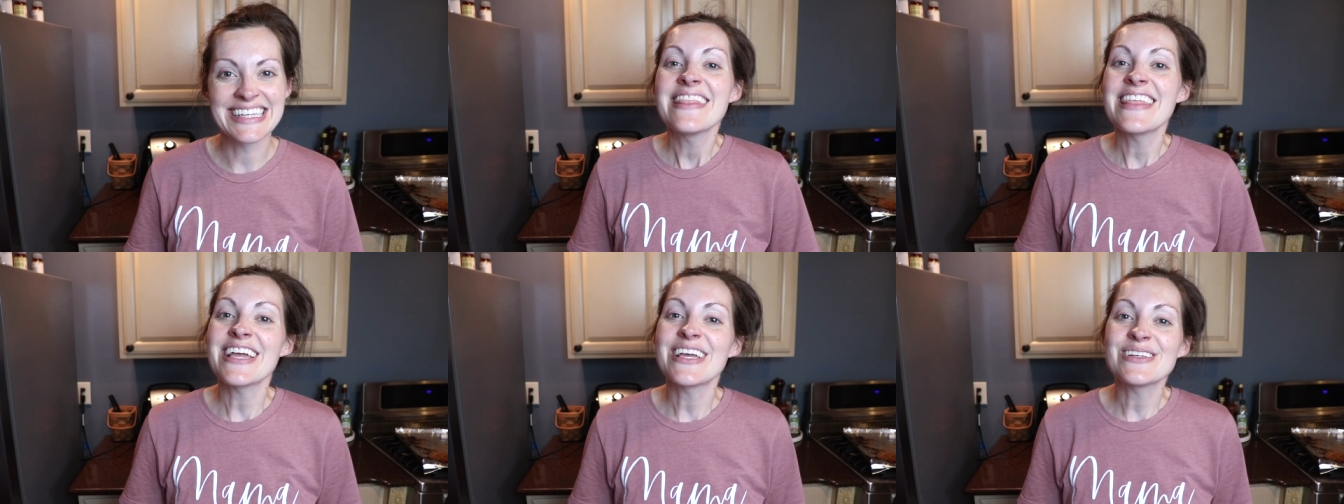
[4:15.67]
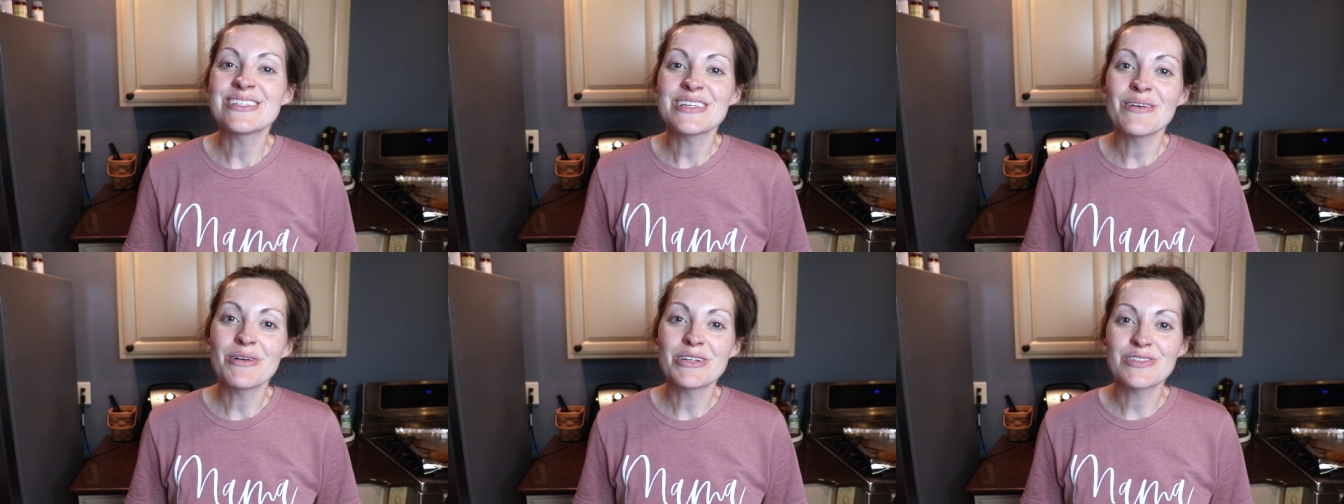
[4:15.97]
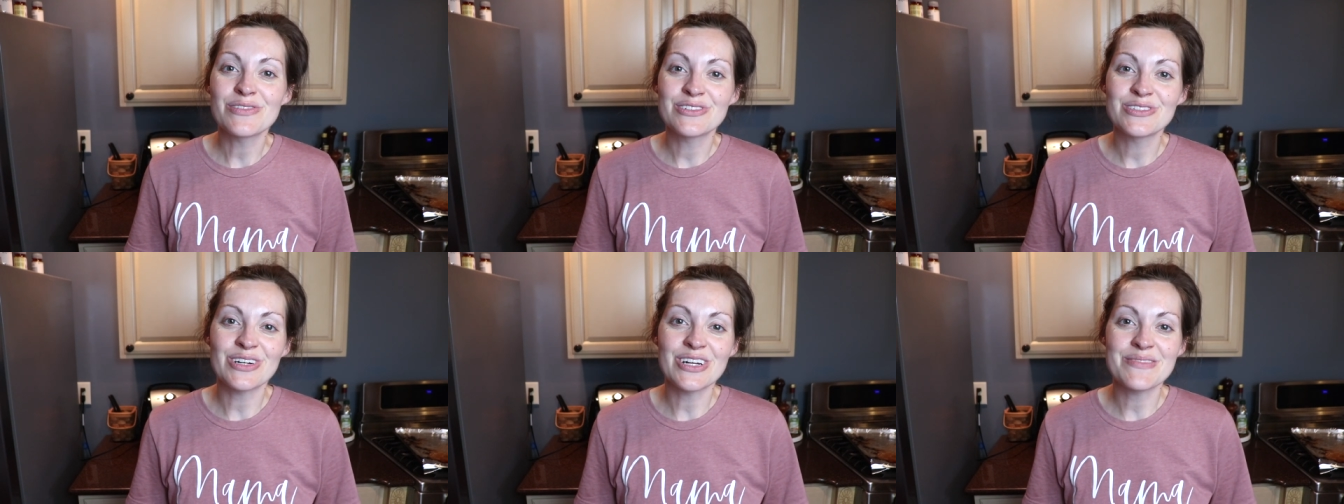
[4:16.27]
Thank you so much
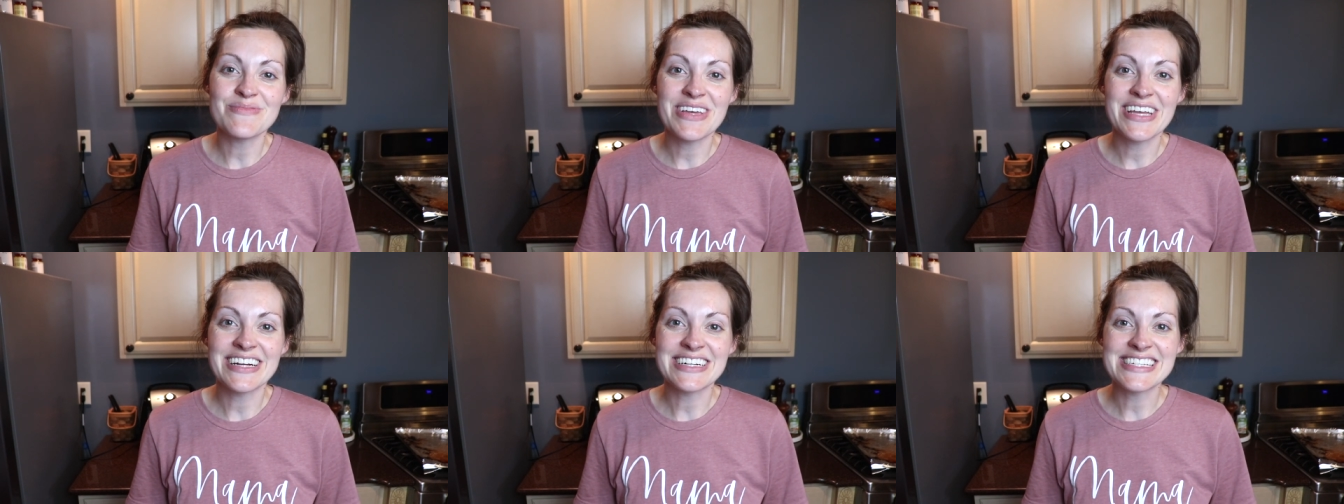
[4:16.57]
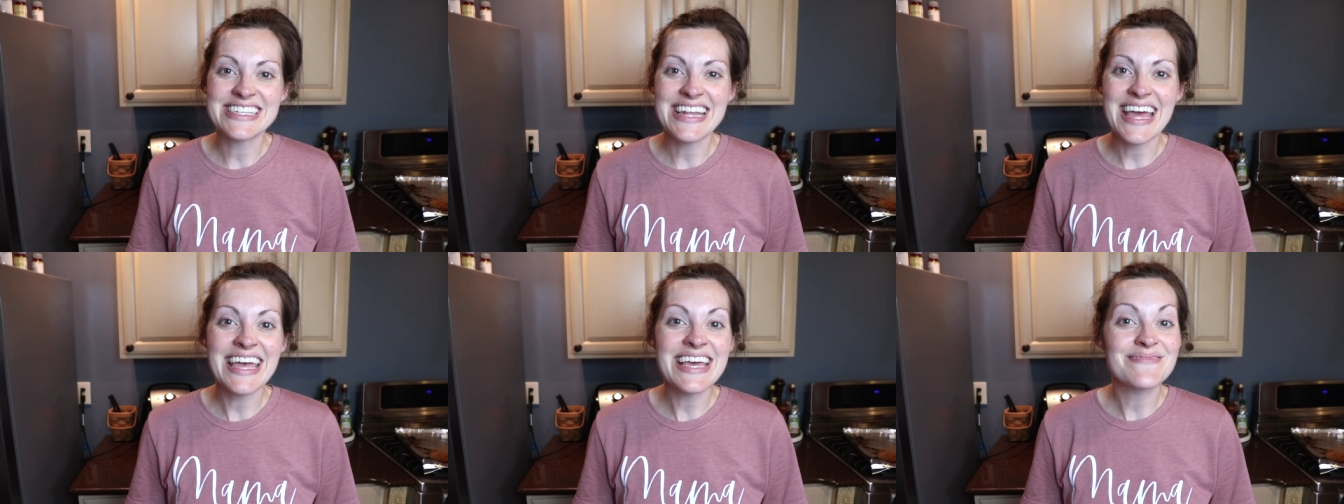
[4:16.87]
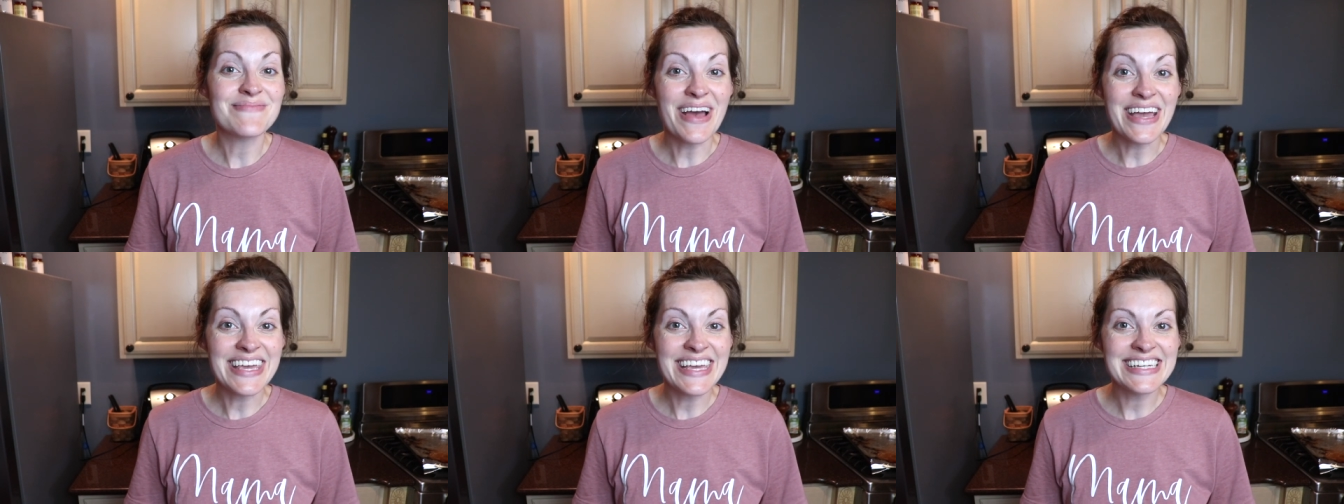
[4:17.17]
for joining me here today in
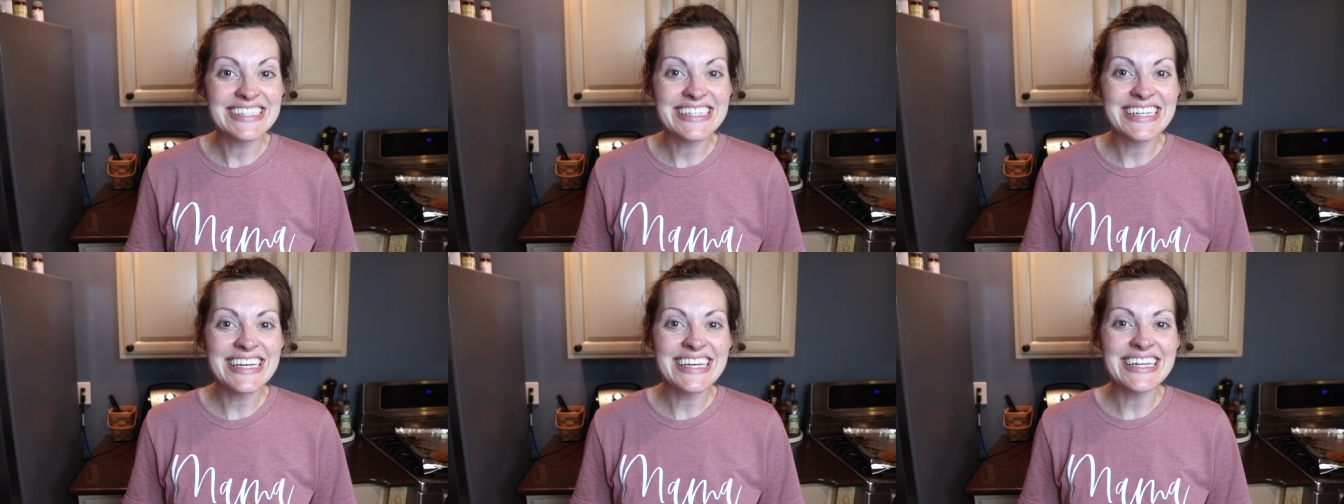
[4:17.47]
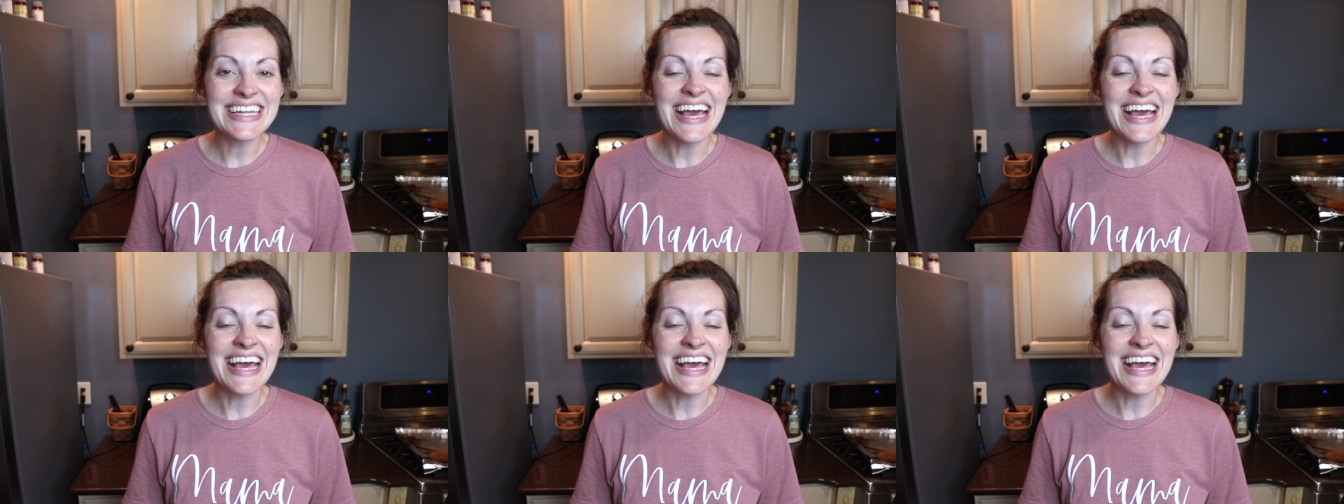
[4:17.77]
my kitchen,